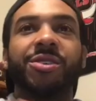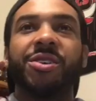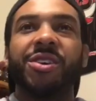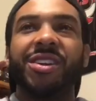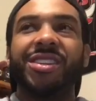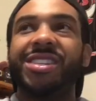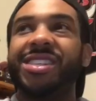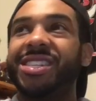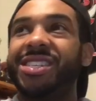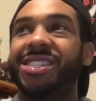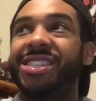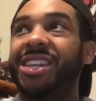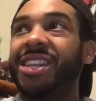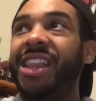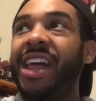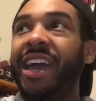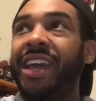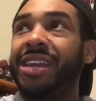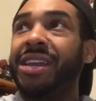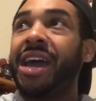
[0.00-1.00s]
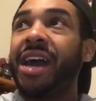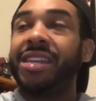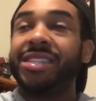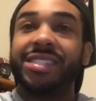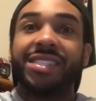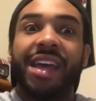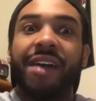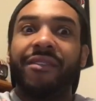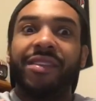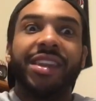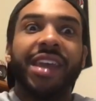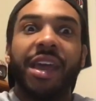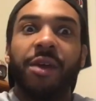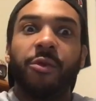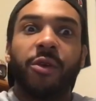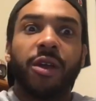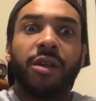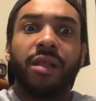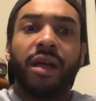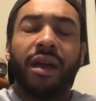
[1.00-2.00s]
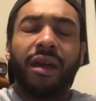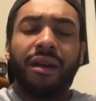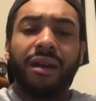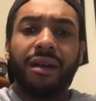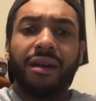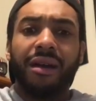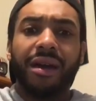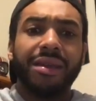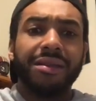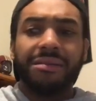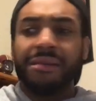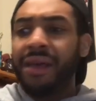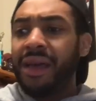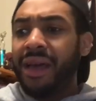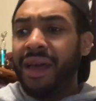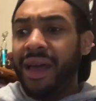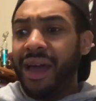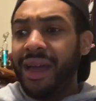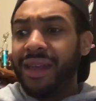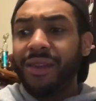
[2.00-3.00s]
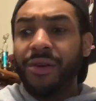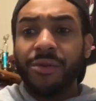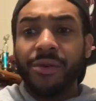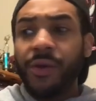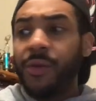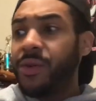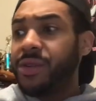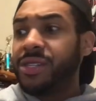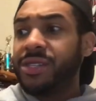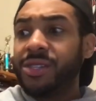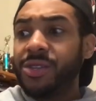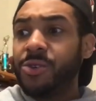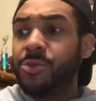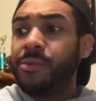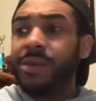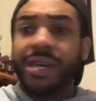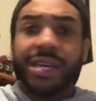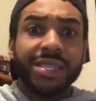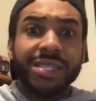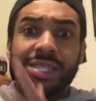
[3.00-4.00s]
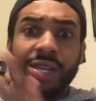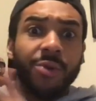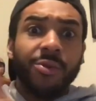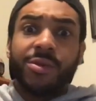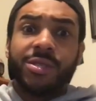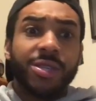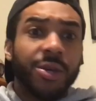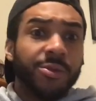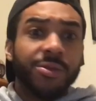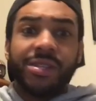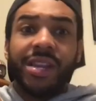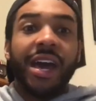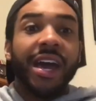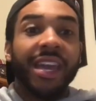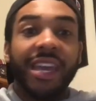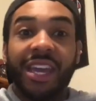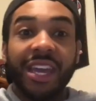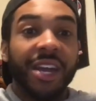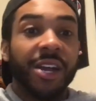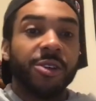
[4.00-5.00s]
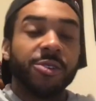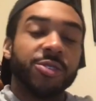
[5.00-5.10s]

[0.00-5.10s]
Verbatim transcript: good just to like not just have a day where you're like, oh, I, I don't know what to do because so-and-so is not here.